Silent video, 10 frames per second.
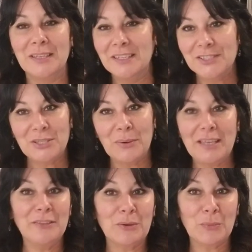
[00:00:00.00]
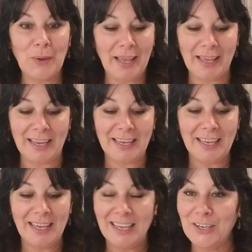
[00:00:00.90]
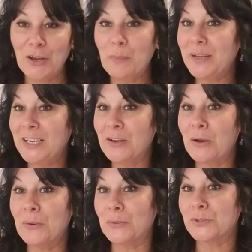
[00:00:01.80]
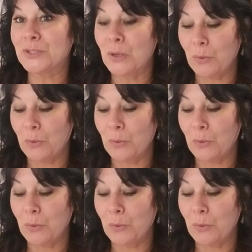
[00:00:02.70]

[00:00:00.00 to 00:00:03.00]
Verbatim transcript: So either way, nobody knows